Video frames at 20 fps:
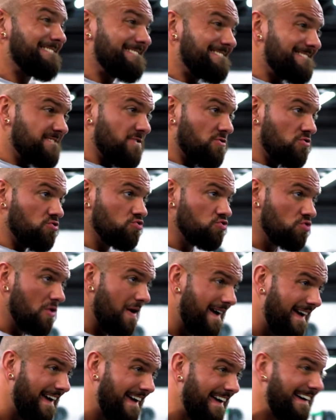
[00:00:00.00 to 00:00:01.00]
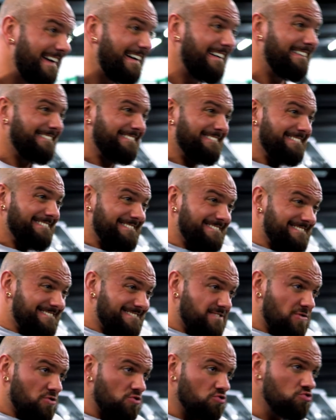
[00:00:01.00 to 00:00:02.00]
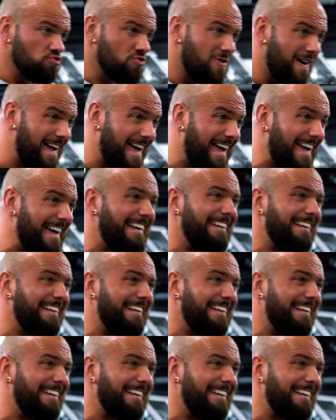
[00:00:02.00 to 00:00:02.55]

dumbbell raises, dumbbell lateral raises.